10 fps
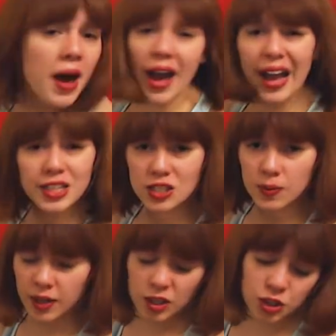I just
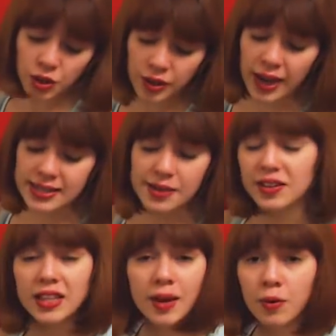wanted to show you guys
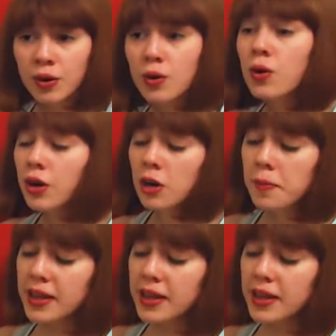everything I'm going to order